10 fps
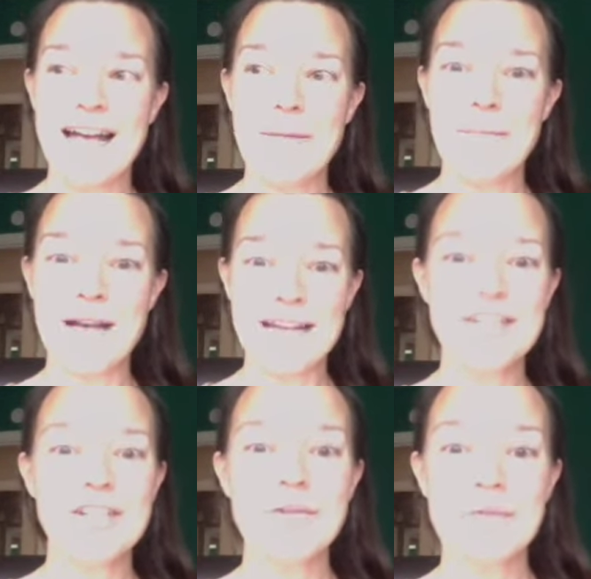my
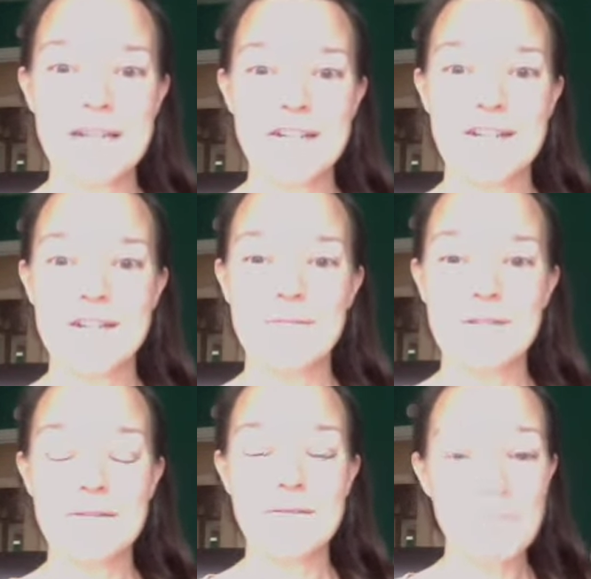generation
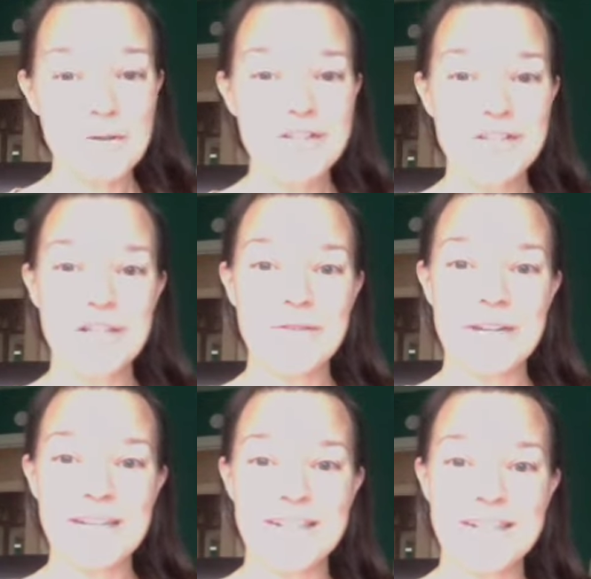was the fourth
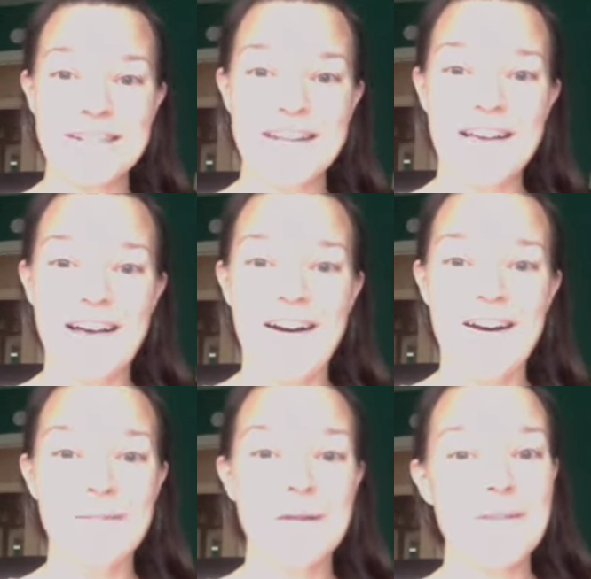generation
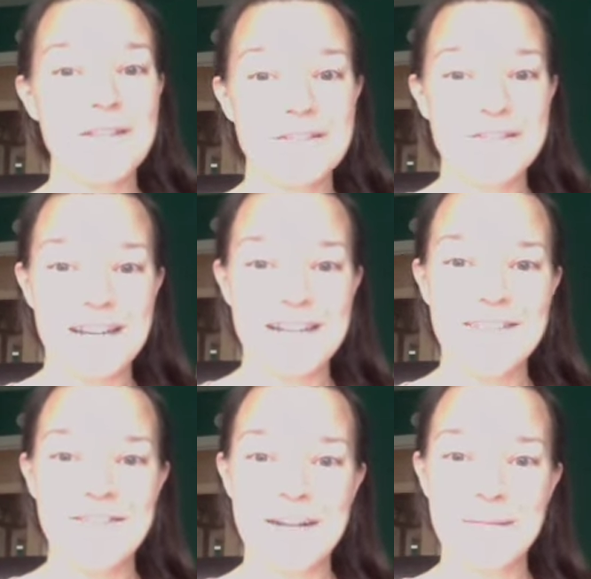on my mother's side of
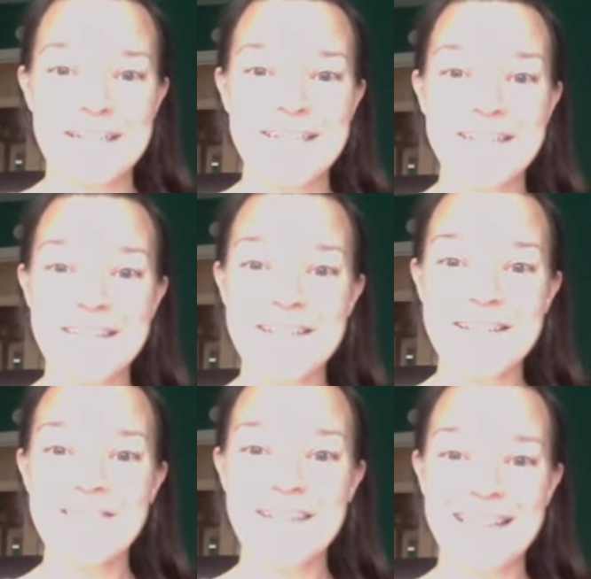the family to
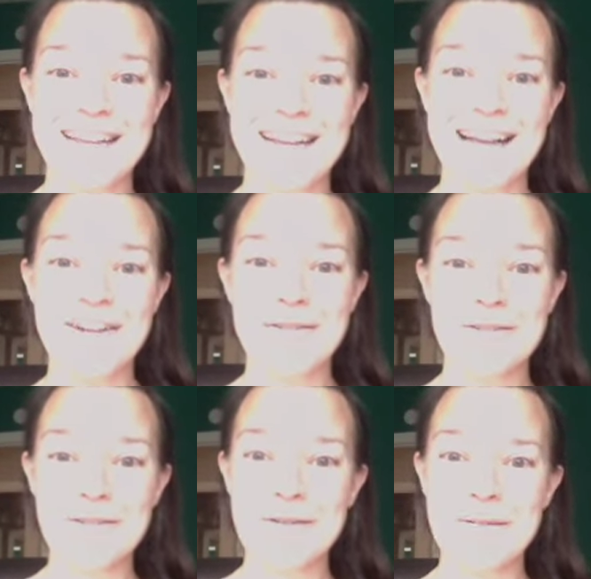live in that house.
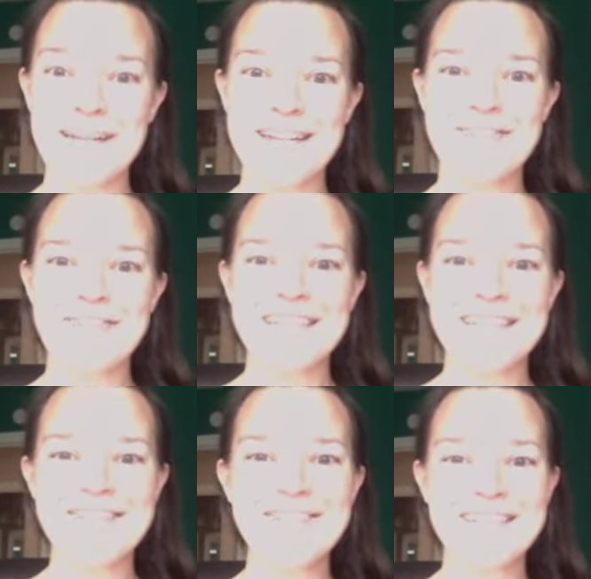Oh, I'm getting really
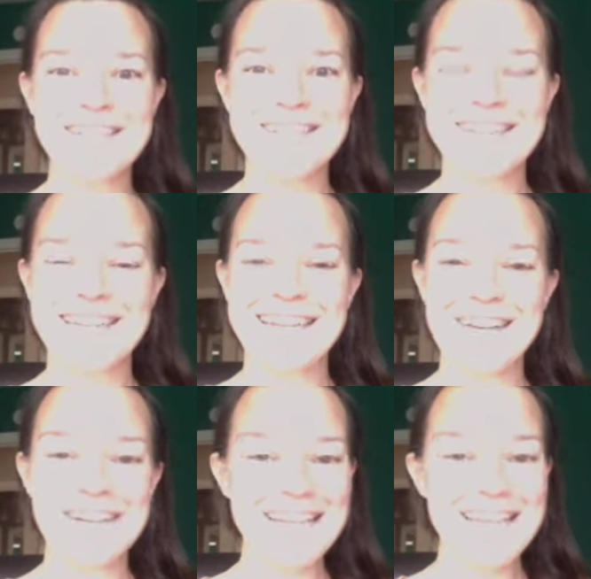ghosty looking. I'm
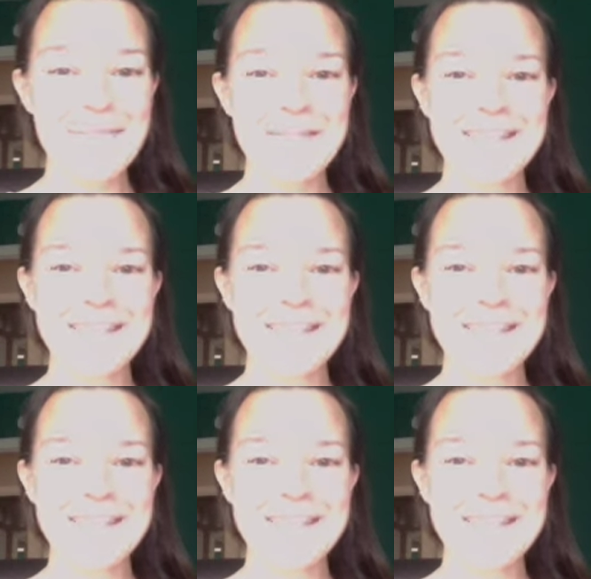going to keep it